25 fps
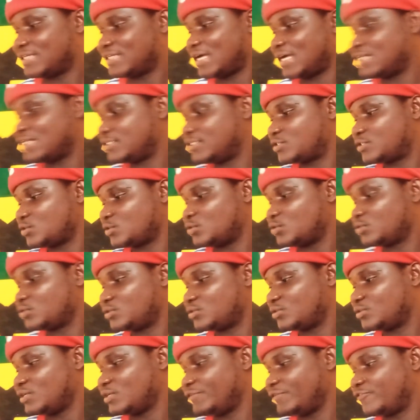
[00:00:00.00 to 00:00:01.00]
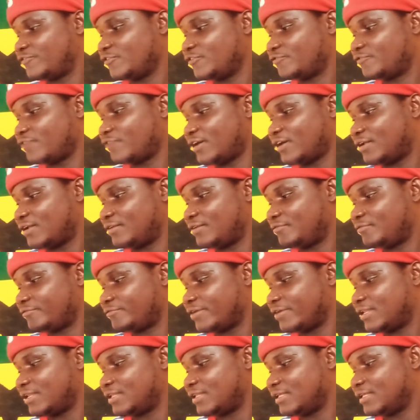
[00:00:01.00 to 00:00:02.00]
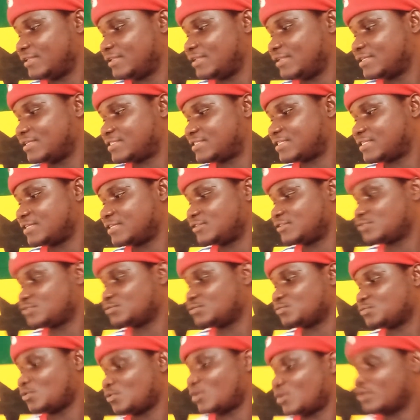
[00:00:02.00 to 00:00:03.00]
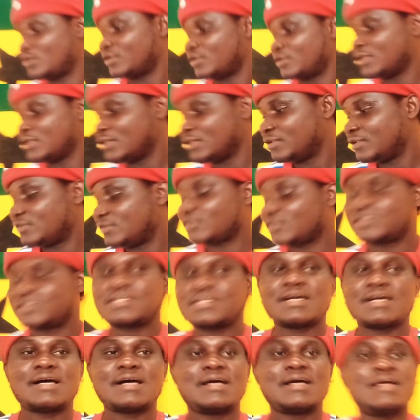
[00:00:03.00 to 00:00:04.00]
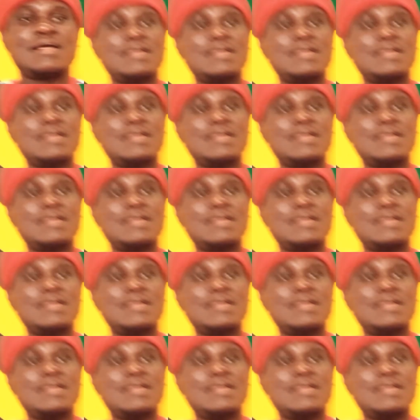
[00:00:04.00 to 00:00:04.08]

Guys, so if you felt really listening to what Dr.